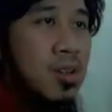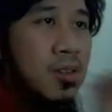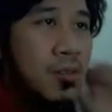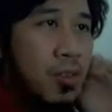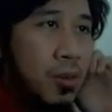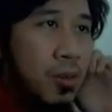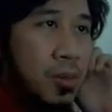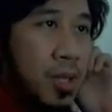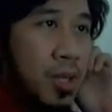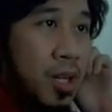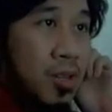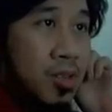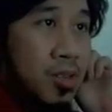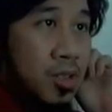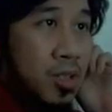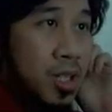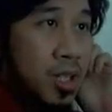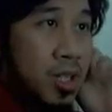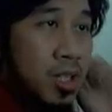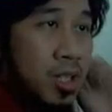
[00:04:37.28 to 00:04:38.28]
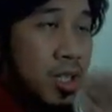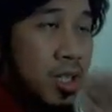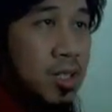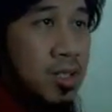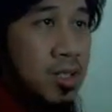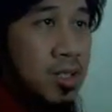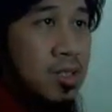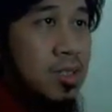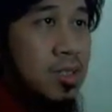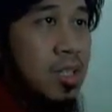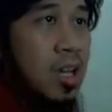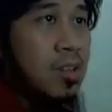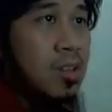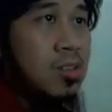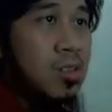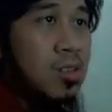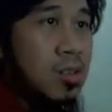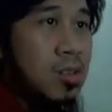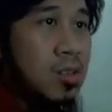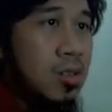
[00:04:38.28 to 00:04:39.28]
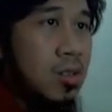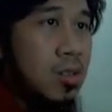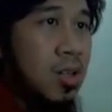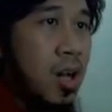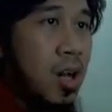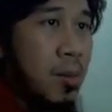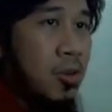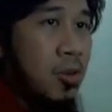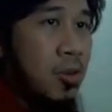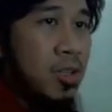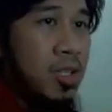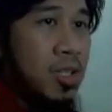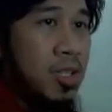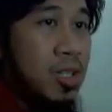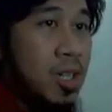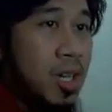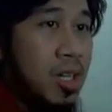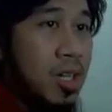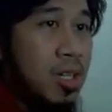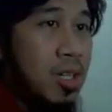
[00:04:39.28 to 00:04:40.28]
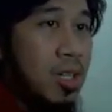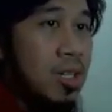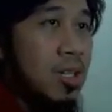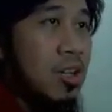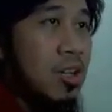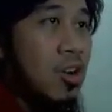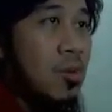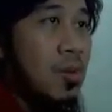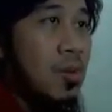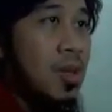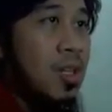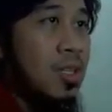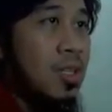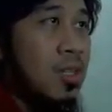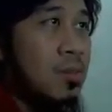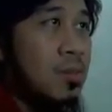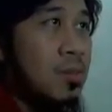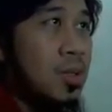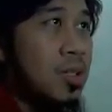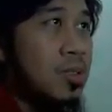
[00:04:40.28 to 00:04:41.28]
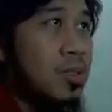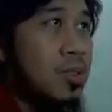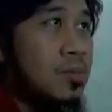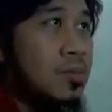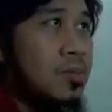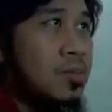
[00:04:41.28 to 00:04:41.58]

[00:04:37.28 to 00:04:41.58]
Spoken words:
from the author, and then the author uploaded again in the copy edited part.